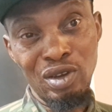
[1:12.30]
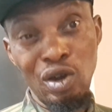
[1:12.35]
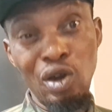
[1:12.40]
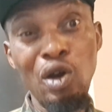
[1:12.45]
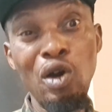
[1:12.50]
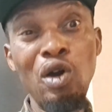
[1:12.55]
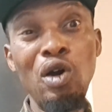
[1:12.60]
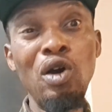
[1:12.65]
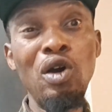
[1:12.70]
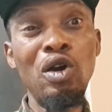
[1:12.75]

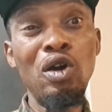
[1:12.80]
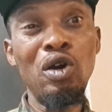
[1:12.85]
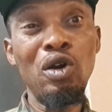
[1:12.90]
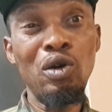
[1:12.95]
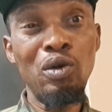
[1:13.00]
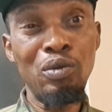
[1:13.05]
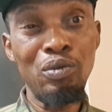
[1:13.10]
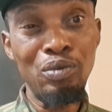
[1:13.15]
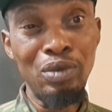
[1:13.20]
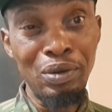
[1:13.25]
Or
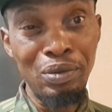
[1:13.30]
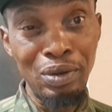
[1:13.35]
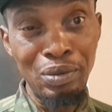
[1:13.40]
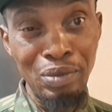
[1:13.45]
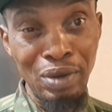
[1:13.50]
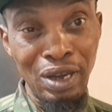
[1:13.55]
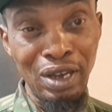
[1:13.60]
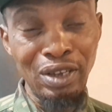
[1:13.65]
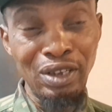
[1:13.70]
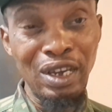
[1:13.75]
maybe
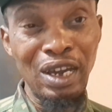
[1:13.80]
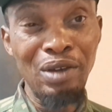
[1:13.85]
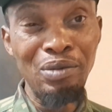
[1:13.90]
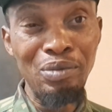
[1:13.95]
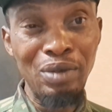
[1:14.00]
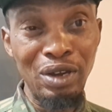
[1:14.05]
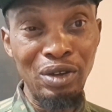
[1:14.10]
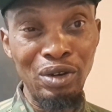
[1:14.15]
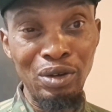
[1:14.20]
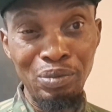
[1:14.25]

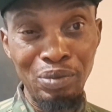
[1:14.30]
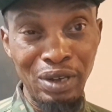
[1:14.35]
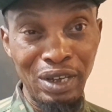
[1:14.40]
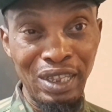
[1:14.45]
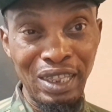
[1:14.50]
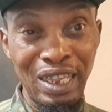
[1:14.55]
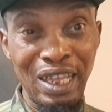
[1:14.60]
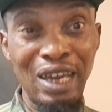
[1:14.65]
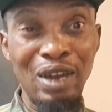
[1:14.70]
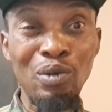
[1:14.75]
Mary
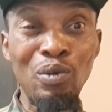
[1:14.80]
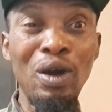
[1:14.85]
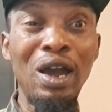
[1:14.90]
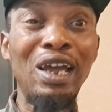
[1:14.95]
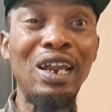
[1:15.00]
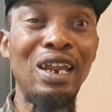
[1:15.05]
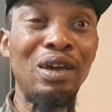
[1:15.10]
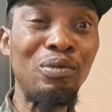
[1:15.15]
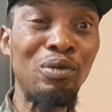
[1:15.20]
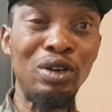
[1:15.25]
being there,
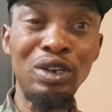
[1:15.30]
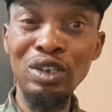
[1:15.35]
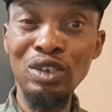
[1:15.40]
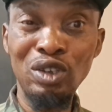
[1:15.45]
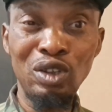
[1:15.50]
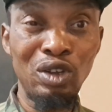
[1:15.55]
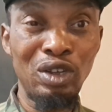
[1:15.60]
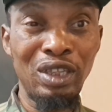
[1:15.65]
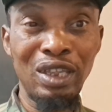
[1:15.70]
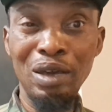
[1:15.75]
why Lemon
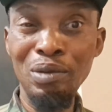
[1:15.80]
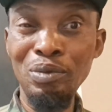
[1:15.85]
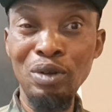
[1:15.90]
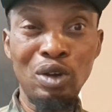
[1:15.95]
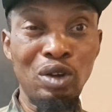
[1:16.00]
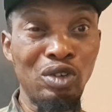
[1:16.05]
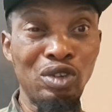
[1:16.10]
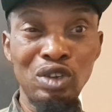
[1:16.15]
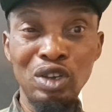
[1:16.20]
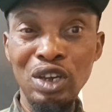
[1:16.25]
is not there?
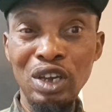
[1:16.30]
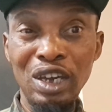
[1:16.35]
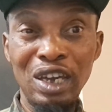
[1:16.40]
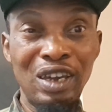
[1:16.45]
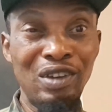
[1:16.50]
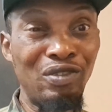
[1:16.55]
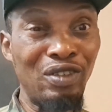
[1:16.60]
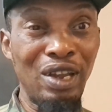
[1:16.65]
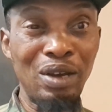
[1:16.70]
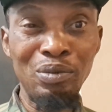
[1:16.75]
Because
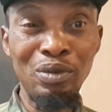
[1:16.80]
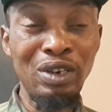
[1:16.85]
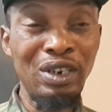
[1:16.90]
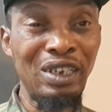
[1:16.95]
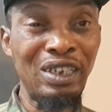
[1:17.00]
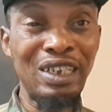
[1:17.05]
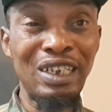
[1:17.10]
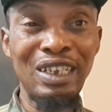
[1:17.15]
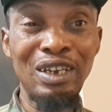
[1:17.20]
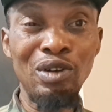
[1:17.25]
if Lemon
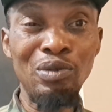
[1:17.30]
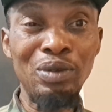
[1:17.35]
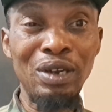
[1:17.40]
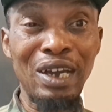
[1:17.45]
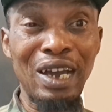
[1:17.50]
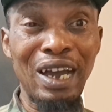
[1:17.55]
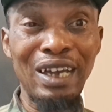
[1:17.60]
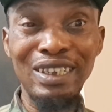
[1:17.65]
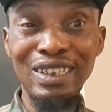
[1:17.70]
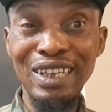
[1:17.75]
is there, there will be
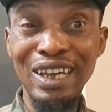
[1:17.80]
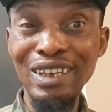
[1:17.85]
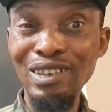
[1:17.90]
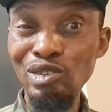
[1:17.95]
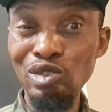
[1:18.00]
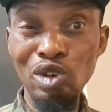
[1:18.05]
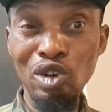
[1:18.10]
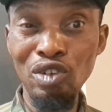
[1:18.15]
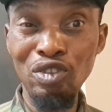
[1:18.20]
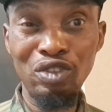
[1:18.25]

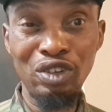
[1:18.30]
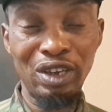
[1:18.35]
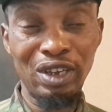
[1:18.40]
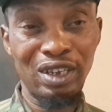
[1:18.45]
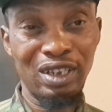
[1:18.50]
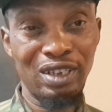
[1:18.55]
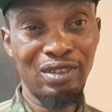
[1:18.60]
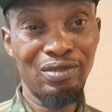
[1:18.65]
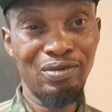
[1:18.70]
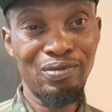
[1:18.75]
catastrophe.
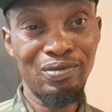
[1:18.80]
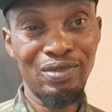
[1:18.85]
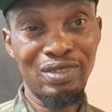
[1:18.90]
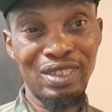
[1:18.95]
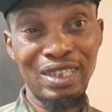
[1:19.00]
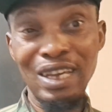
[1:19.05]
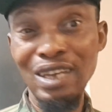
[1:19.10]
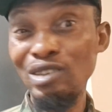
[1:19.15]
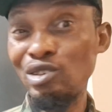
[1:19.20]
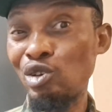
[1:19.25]

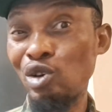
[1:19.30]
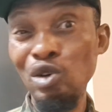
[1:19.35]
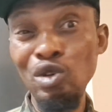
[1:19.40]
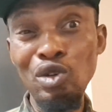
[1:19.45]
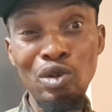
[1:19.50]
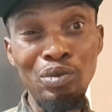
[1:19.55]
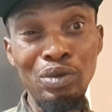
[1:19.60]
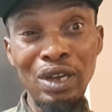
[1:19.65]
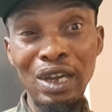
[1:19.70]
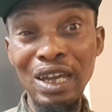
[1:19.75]
There's going
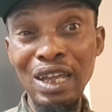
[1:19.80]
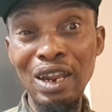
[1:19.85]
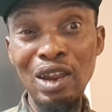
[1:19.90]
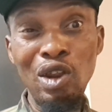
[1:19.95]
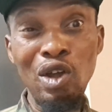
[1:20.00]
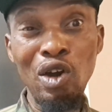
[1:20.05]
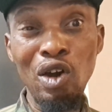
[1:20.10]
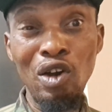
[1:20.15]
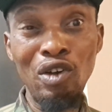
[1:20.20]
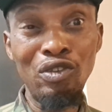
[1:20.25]
to be
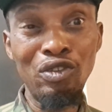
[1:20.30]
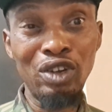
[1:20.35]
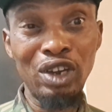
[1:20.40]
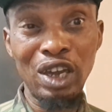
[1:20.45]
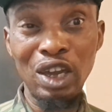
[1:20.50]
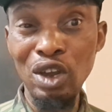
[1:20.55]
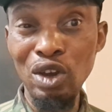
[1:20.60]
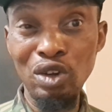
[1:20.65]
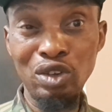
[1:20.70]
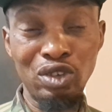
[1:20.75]
a lot of
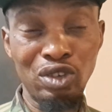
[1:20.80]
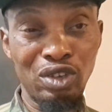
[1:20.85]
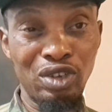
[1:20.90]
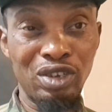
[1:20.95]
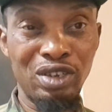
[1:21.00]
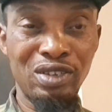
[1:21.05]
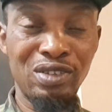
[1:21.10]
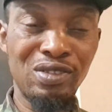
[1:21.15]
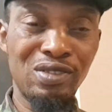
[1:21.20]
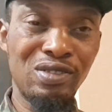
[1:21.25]

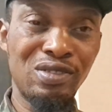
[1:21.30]
chaos.